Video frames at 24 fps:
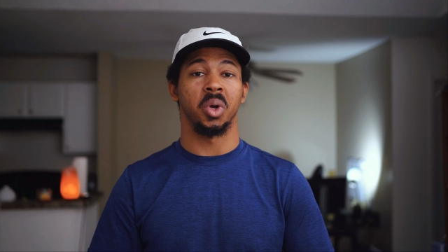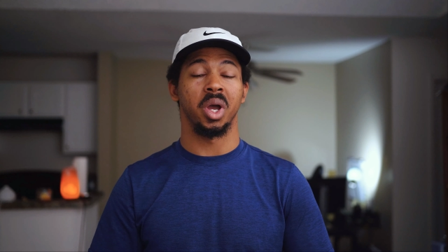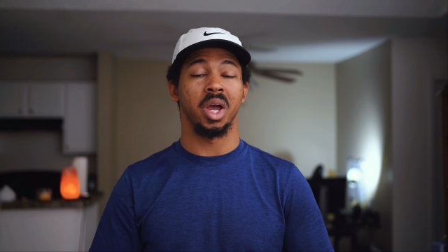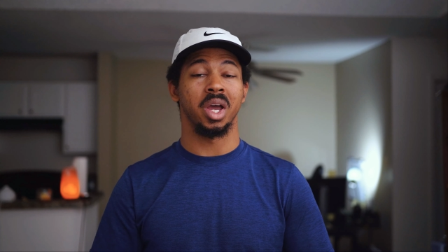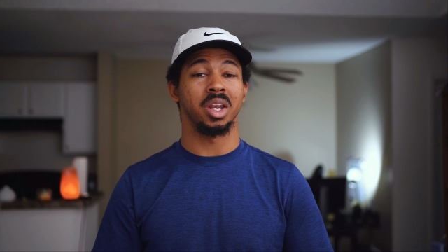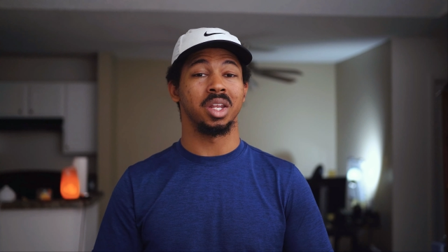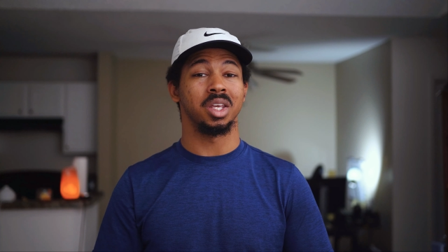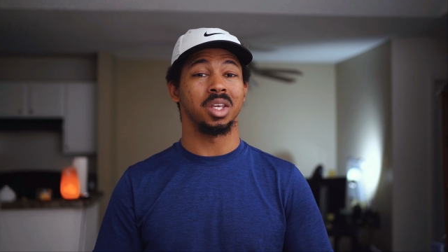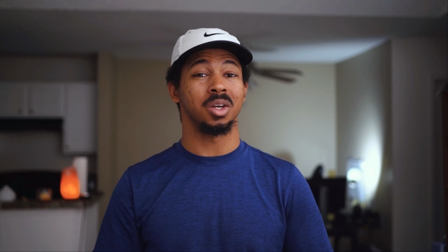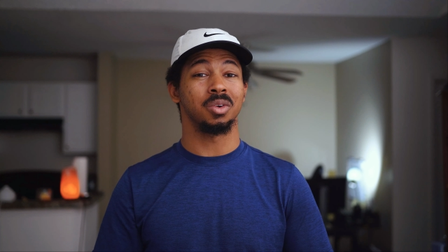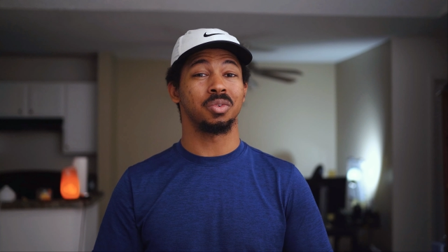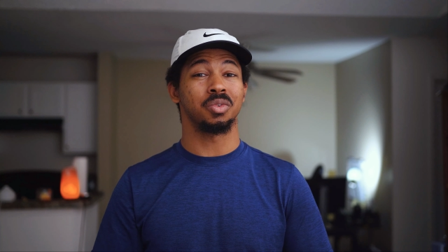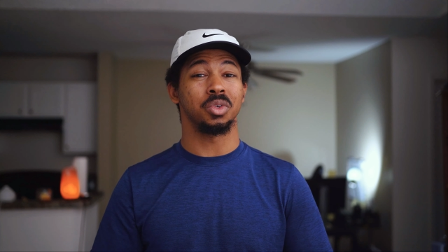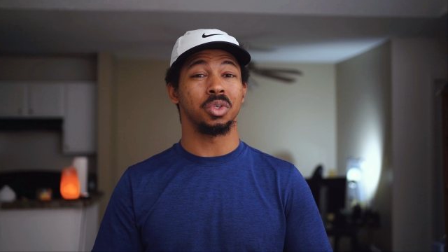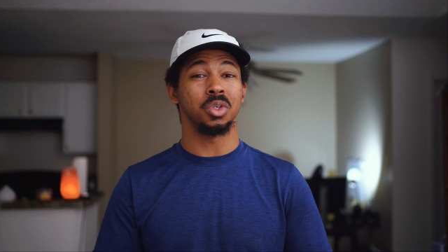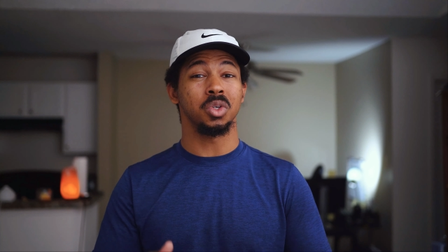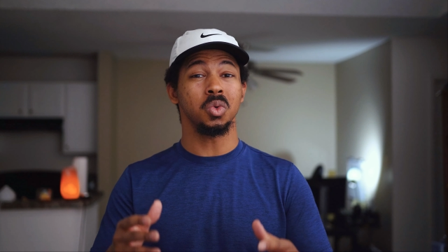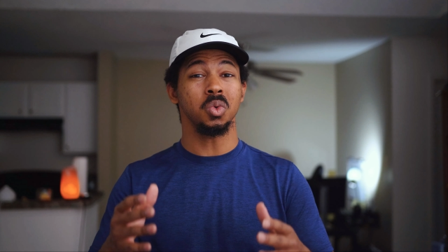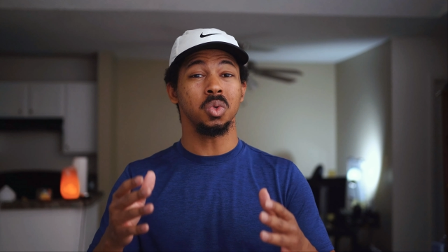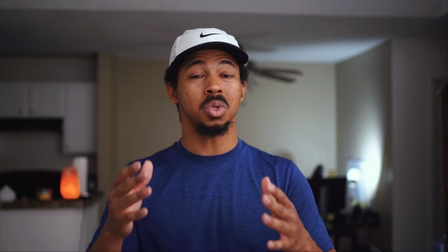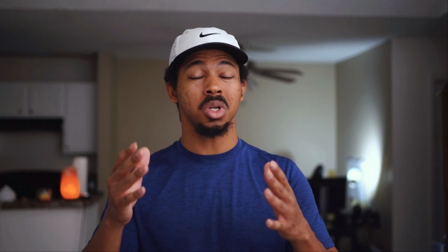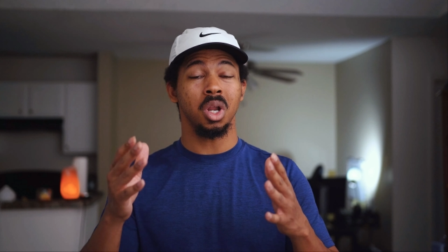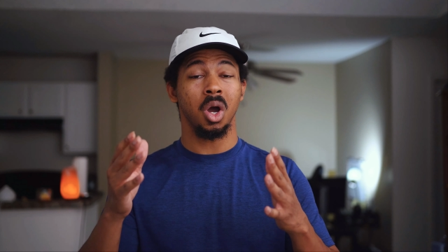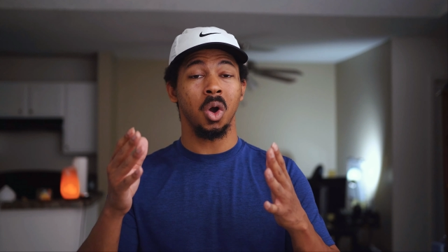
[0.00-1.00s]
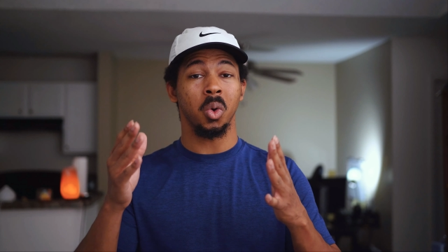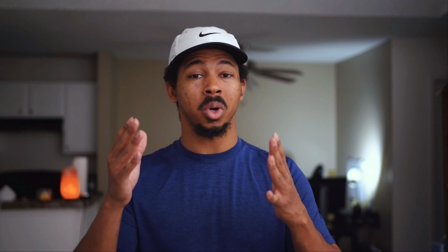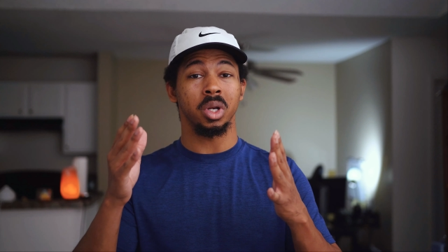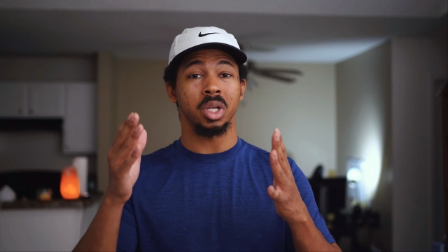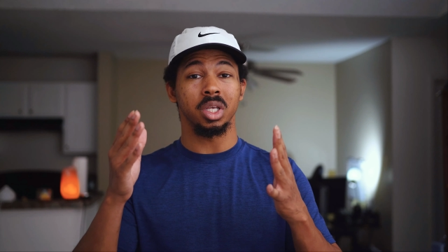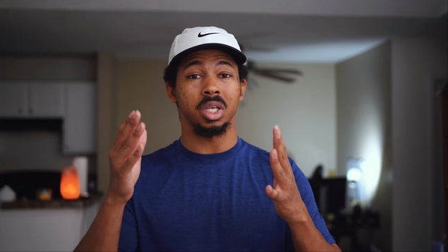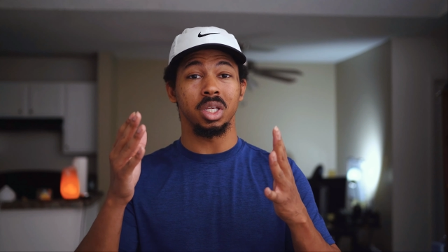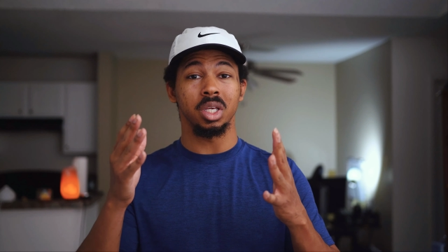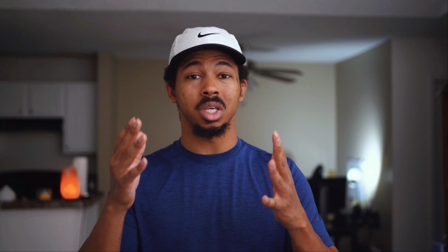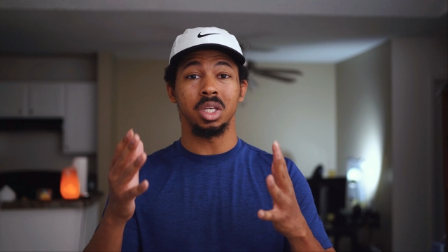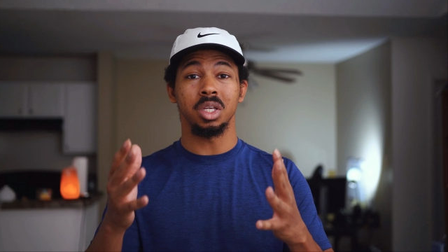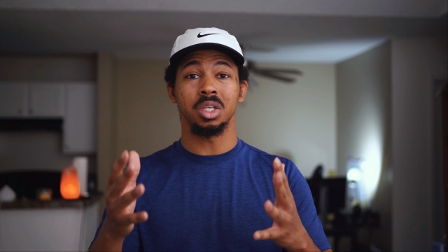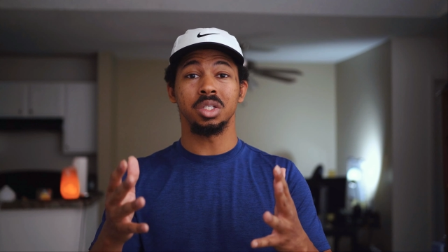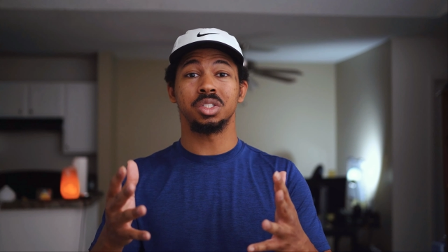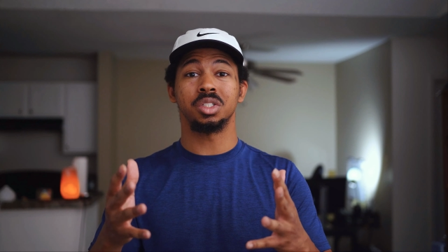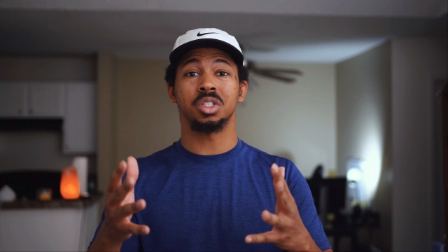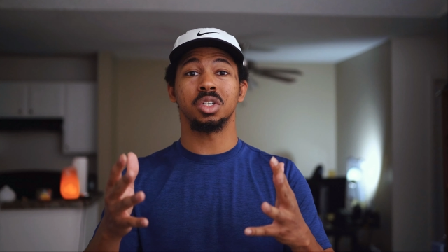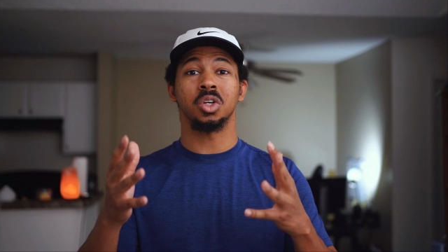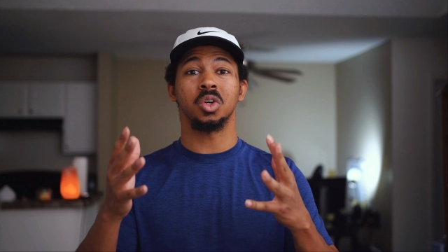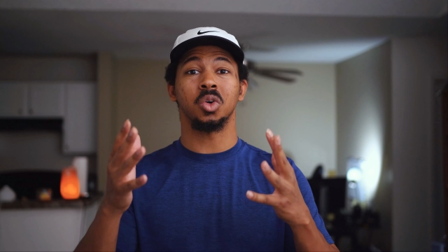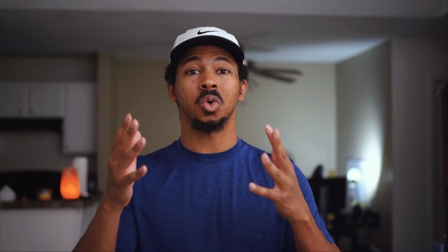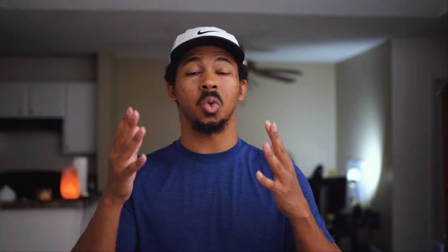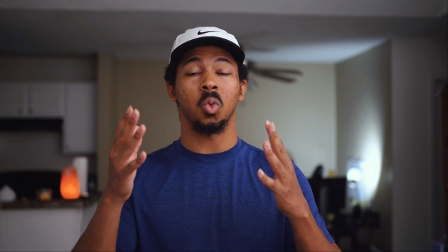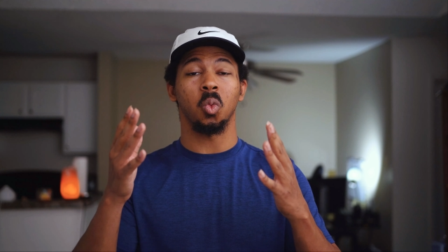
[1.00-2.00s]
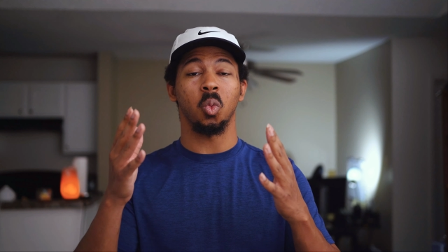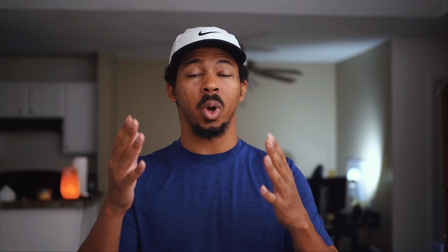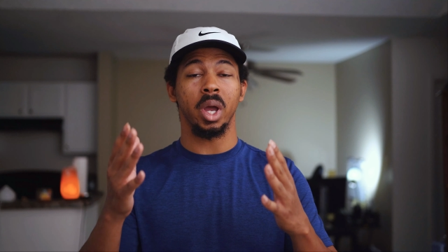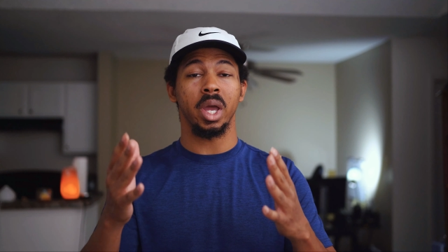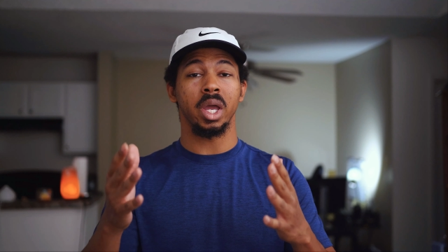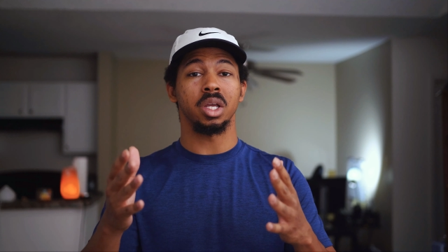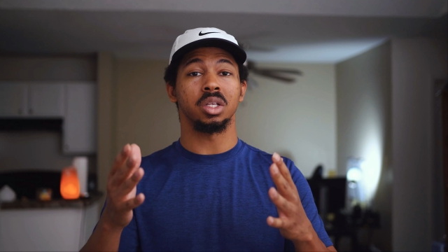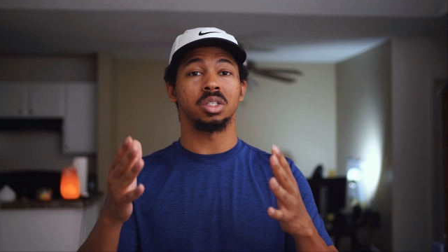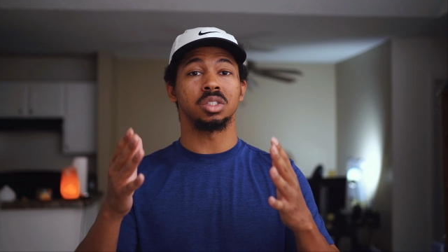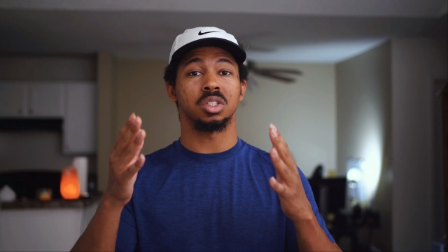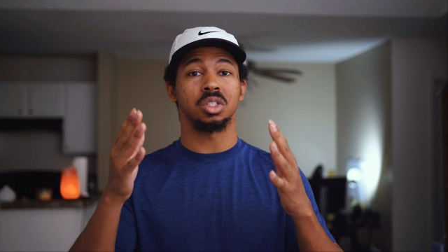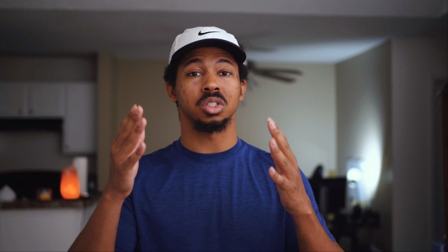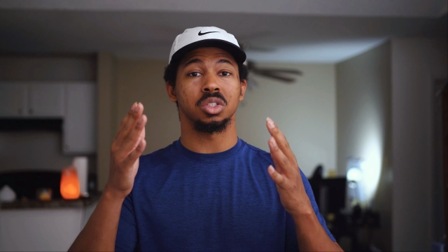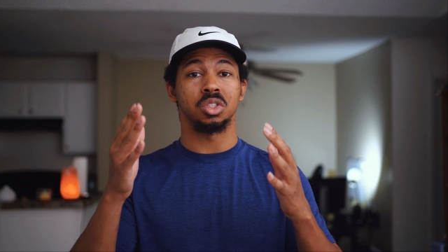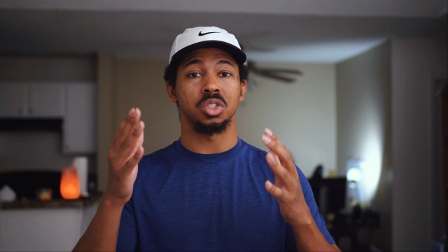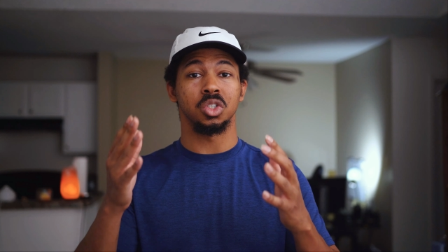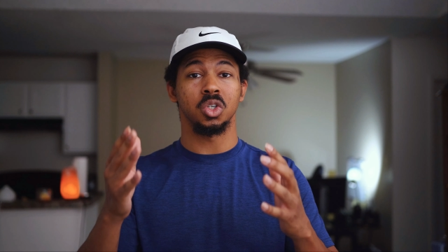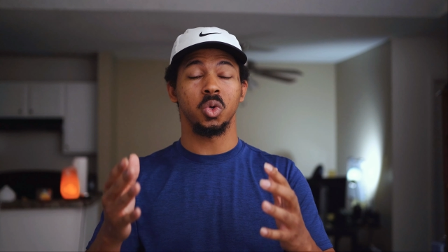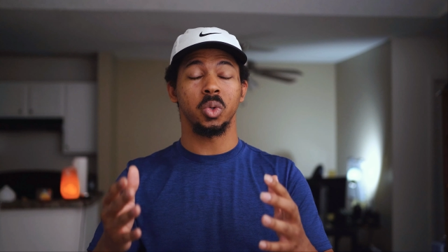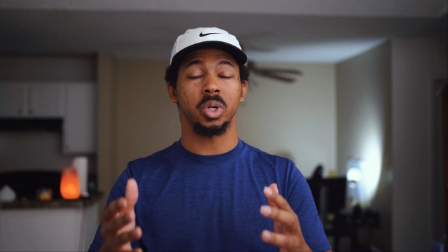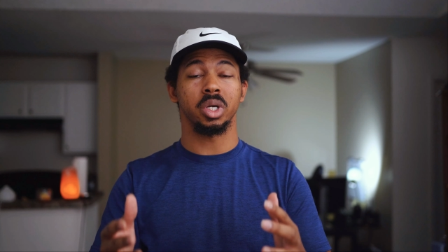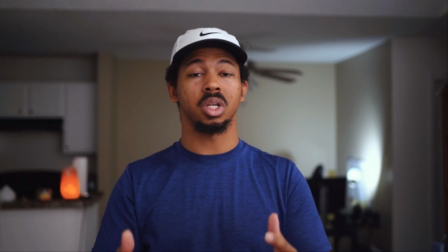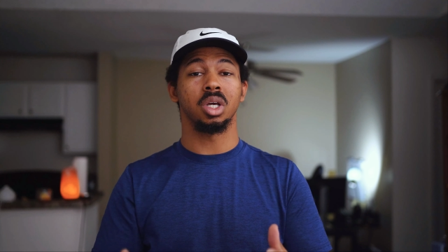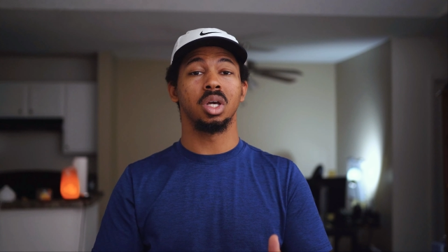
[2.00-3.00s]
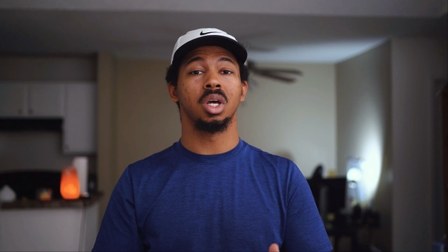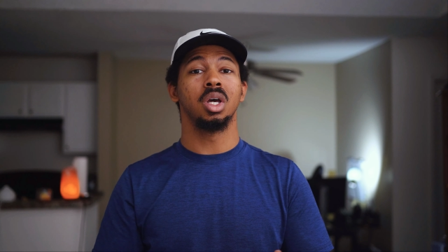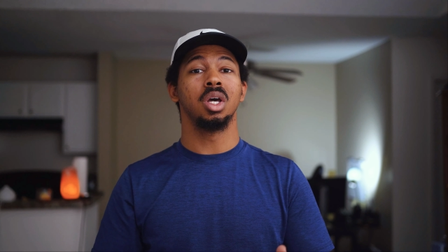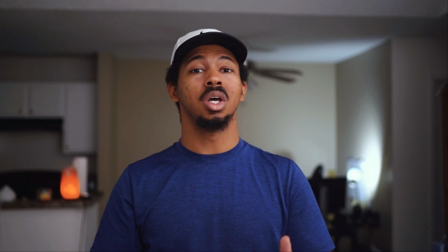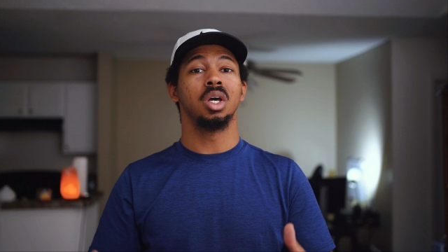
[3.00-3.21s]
and if you know an easier way to do it,